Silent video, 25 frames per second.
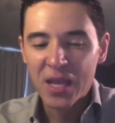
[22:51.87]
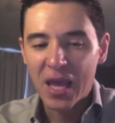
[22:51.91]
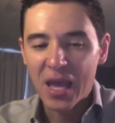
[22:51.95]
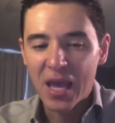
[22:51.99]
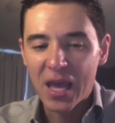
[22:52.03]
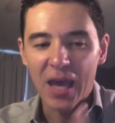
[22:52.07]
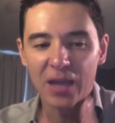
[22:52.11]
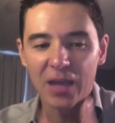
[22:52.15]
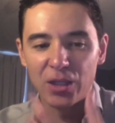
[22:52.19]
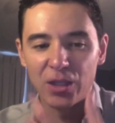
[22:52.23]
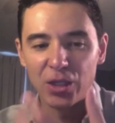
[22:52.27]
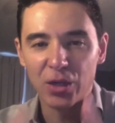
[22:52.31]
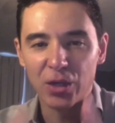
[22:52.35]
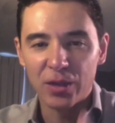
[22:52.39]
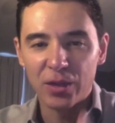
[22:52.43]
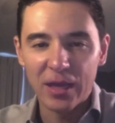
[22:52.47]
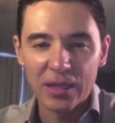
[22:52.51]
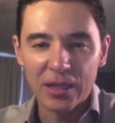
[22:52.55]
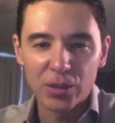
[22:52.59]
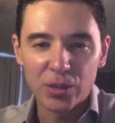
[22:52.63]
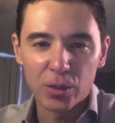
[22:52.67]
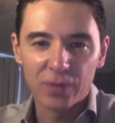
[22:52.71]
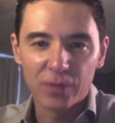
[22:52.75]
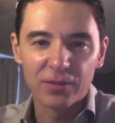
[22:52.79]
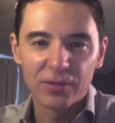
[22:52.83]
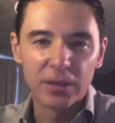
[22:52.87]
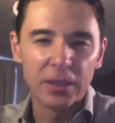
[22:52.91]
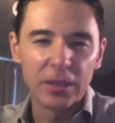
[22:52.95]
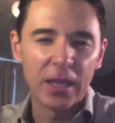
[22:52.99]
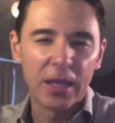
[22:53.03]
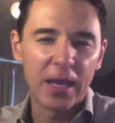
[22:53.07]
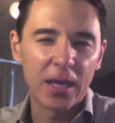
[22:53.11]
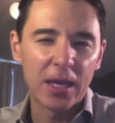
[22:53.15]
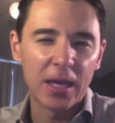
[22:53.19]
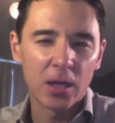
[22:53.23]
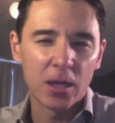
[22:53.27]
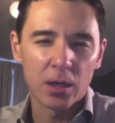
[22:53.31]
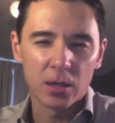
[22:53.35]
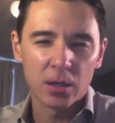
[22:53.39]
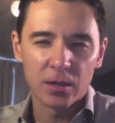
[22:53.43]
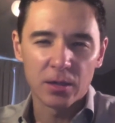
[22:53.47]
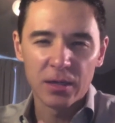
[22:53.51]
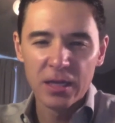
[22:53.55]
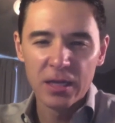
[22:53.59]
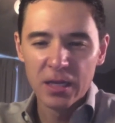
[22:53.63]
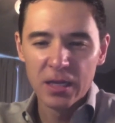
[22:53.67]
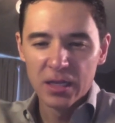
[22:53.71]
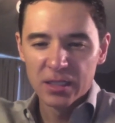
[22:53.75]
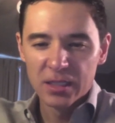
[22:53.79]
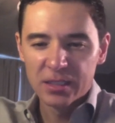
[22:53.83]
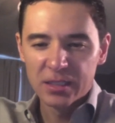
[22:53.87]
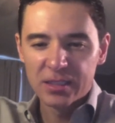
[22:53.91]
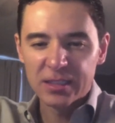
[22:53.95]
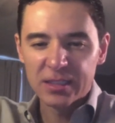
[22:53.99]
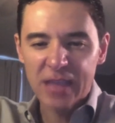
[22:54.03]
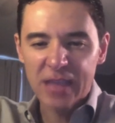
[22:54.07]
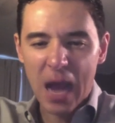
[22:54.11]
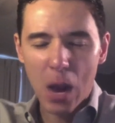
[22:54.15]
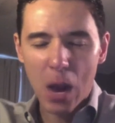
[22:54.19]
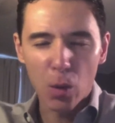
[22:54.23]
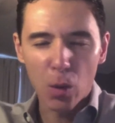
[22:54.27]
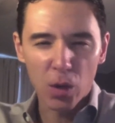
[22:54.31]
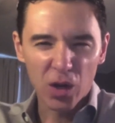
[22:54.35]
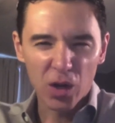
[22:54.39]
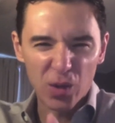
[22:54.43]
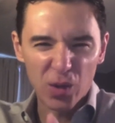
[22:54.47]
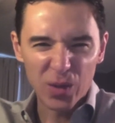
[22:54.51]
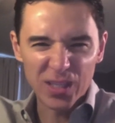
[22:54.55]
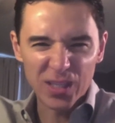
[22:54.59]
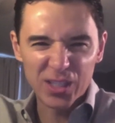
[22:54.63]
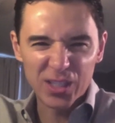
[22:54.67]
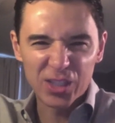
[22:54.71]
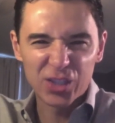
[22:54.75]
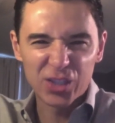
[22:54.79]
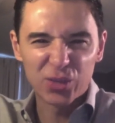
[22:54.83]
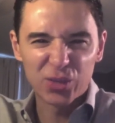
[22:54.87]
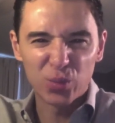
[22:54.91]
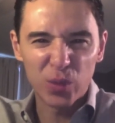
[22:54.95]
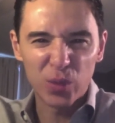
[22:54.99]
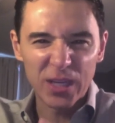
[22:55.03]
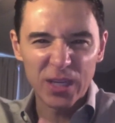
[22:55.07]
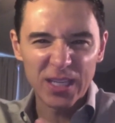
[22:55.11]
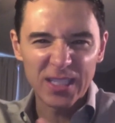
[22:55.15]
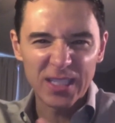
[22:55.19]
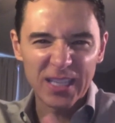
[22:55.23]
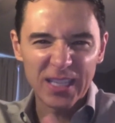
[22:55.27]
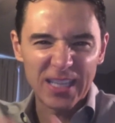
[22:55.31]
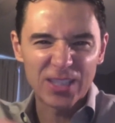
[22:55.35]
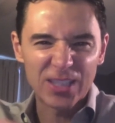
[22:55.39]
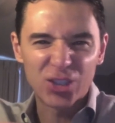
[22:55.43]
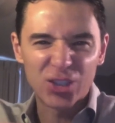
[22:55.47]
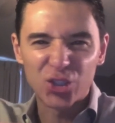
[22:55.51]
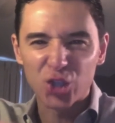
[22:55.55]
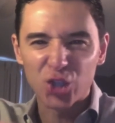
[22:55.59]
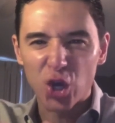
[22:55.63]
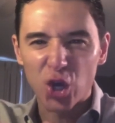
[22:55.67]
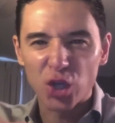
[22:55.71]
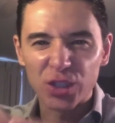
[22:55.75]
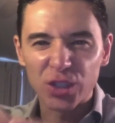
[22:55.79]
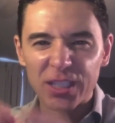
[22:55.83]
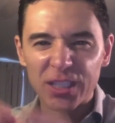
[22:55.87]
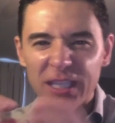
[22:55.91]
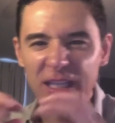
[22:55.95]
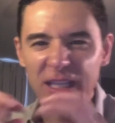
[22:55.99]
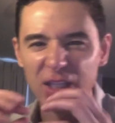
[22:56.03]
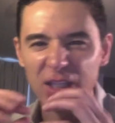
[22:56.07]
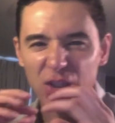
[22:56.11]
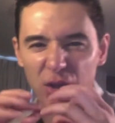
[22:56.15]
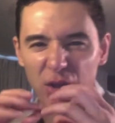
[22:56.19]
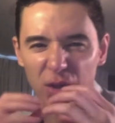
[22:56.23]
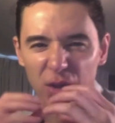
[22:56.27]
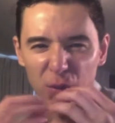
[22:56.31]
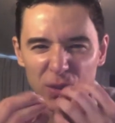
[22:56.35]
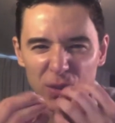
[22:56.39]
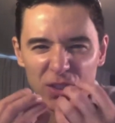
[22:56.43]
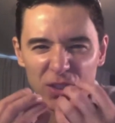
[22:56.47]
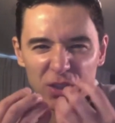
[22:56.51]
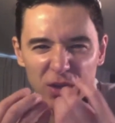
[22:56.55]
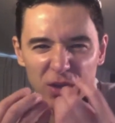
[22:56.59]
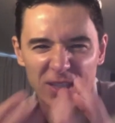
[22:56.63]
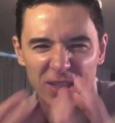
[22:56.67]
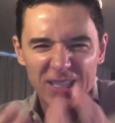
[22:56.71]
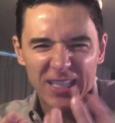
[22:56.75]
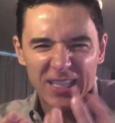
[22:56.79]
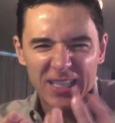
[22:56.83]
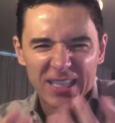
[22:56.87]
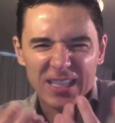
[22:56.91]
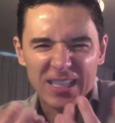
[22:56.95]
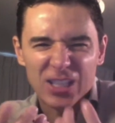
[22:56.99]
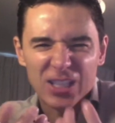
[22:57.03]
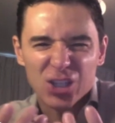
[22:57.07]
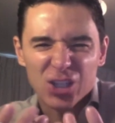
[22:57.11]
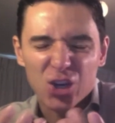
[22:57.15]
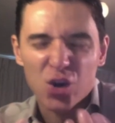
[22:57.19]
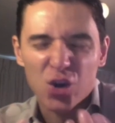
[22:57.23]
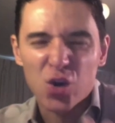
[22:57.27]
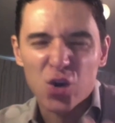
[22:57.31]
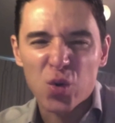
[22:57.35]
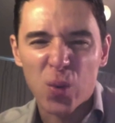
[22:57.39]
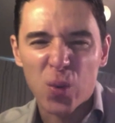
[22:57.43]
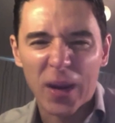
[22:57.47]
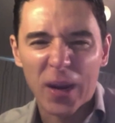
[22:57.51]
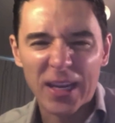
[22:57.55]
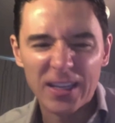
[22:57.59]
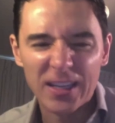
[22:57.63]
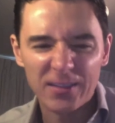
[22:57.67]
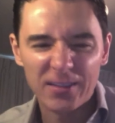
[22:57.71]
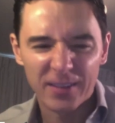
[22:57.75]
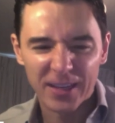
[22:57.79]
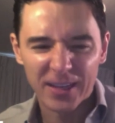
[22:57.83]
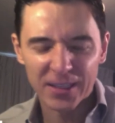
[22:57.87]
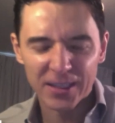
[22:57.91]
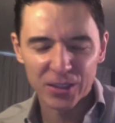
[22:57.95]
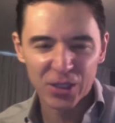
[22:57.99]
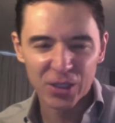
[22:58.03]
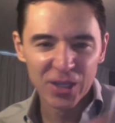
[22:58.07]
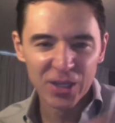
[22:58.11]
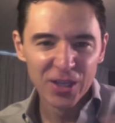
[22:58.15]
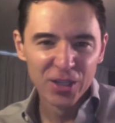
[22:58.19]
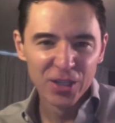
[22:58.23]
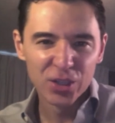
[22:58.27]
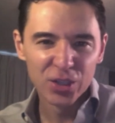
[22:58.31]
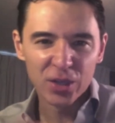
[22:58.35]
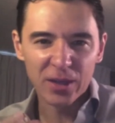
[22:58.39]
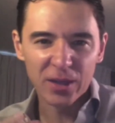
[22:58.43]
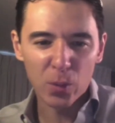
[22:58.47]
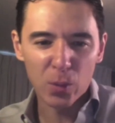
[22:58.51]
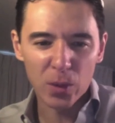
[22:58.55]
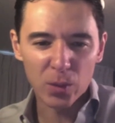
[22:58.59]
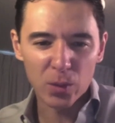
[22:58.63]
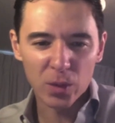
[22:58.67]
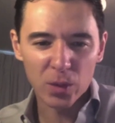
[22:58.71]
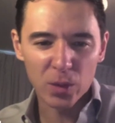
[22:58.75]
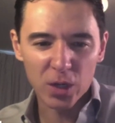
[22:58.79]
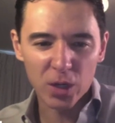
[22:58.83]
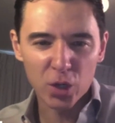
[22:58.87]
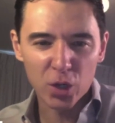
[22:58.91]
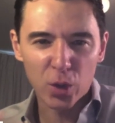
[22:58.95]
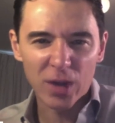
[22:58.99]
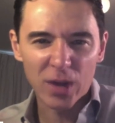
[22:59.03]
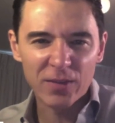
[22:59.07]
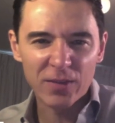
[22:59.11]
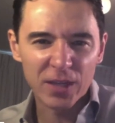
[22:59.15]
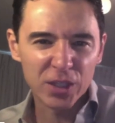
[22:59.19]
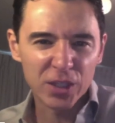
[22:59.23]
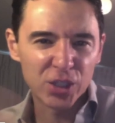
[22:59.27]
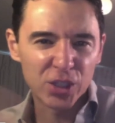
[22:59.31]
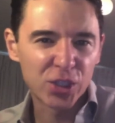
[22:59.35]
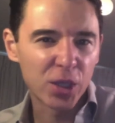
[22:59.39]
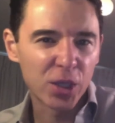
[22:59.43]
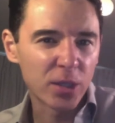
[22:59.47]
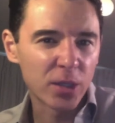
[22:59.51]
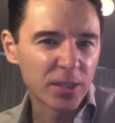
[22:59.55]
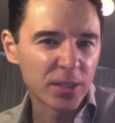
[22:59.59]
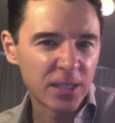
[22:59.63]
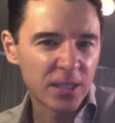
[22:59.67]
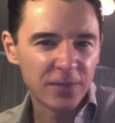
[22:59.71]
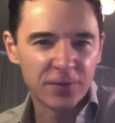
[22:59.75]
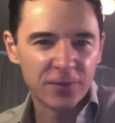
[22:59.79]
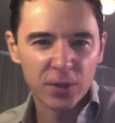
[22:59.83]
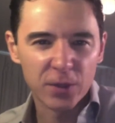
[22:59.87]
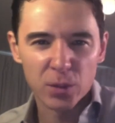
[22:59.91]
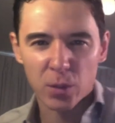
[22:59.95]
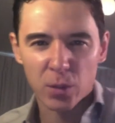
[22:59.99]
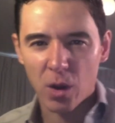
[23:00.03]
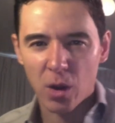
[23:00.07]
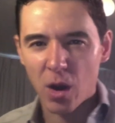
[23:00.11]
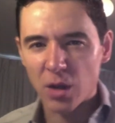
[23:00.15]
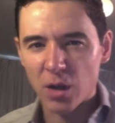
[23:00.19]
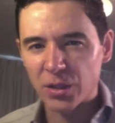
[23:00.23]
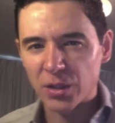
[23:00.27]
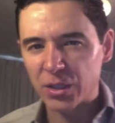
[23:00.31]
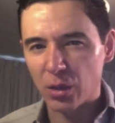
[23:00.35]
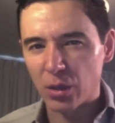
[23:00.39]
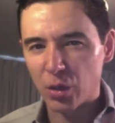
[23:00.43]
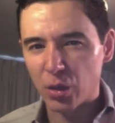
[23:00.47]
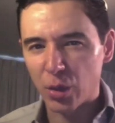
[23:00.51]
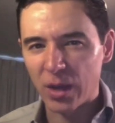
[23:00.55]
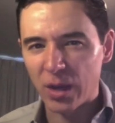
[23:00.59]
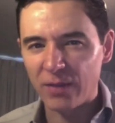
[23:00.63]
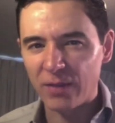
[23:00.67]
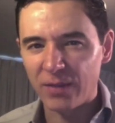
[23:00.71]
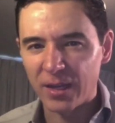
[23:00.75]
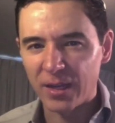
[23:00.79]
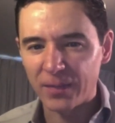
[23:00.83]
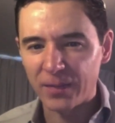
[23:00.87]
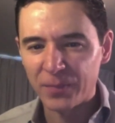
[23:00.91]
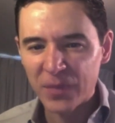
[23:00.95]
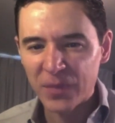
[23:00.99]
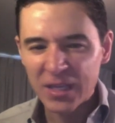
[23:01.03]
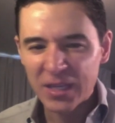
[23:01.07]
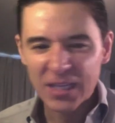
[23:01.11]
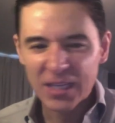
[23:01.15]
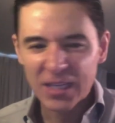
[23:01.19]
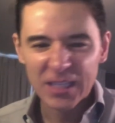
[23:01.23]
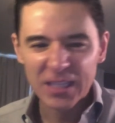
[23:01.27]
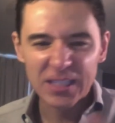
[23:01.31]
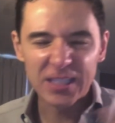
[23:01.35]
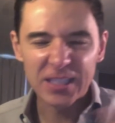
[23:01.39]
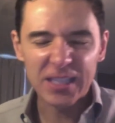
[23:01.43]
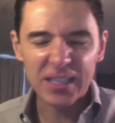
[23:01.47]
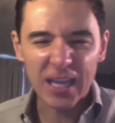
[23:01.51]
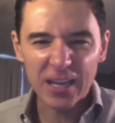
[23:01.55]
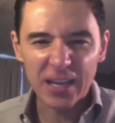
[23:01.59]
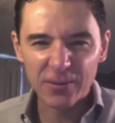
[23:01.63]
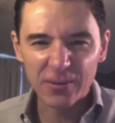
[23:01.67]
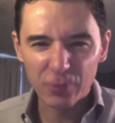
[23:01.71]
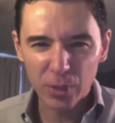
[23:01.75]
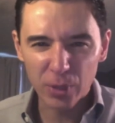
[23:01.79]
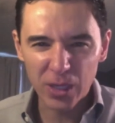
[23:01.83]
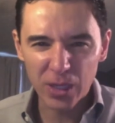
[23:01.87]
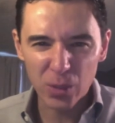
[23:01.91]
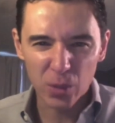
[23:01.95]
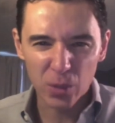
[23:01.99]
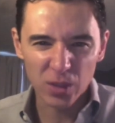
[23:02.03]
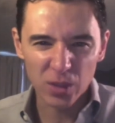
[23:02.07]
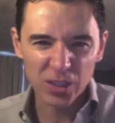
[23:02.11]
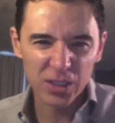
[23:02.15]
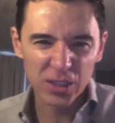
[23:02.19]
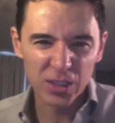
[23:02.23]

And, you know, they sort of layer sour with sweet and salty so that we start to get these cravings. Mm-hmm. So that mm-hmm. we're craving a salty food, we're also craving savory, we're